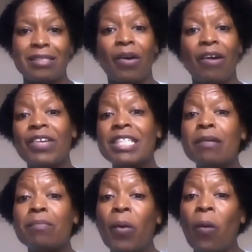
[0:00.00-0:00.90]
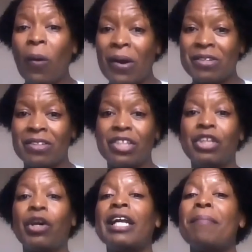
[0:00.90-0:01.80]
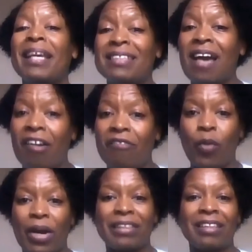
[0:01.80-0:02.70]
So if it's important, you're going to make time for it.